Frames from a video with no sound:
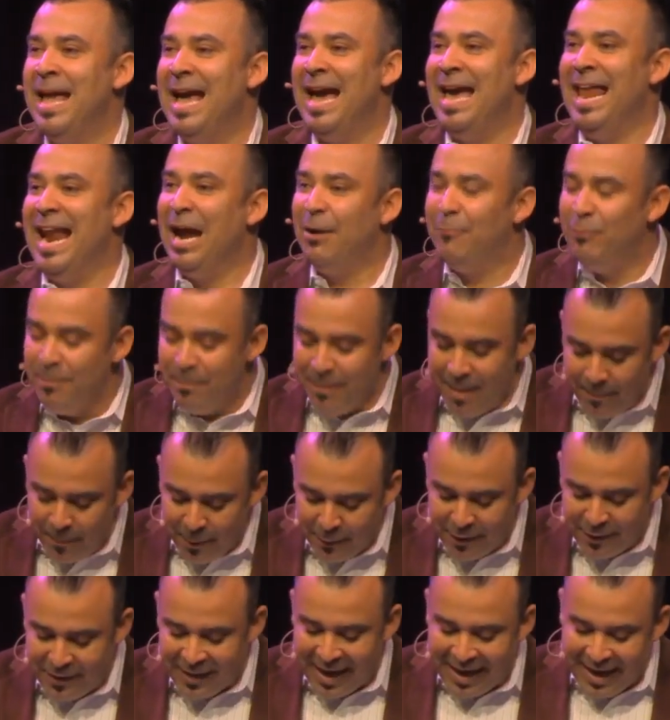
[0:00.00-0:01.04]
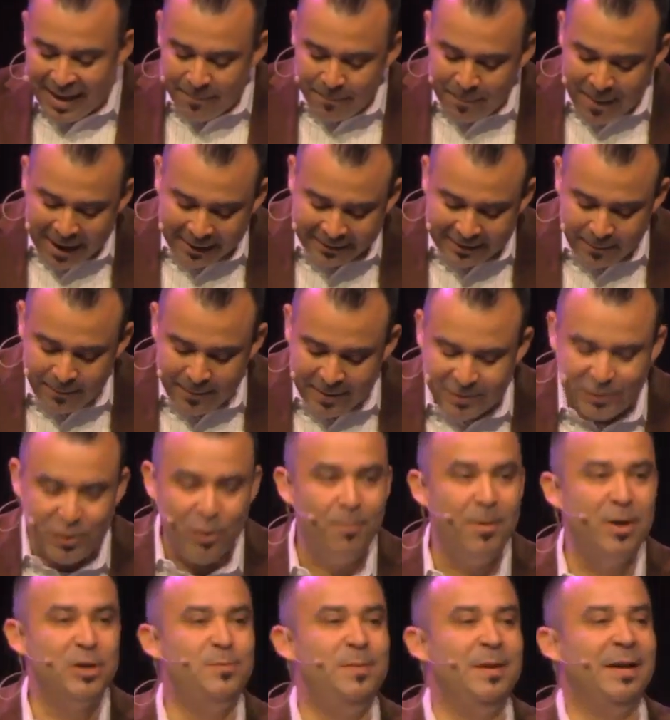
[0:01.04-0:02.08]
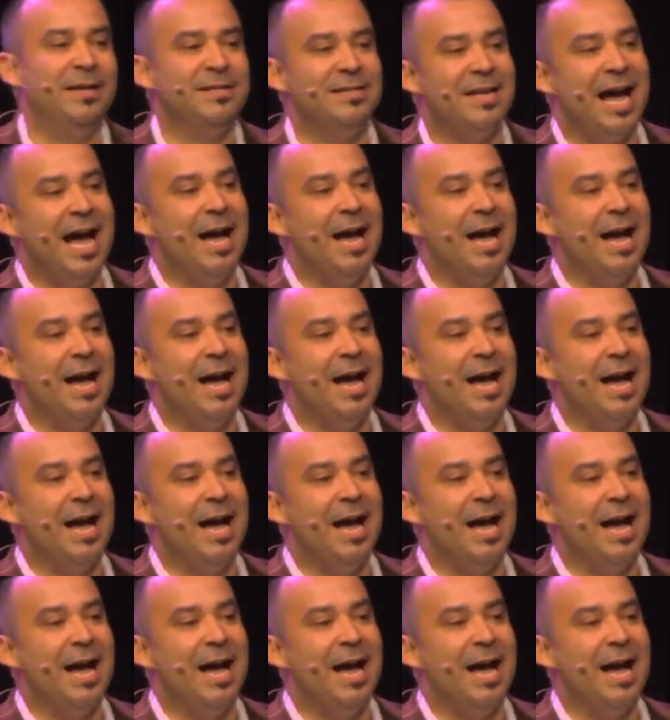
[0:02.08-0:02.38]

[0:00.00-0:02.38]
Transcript: And I remember that that impacted me so much because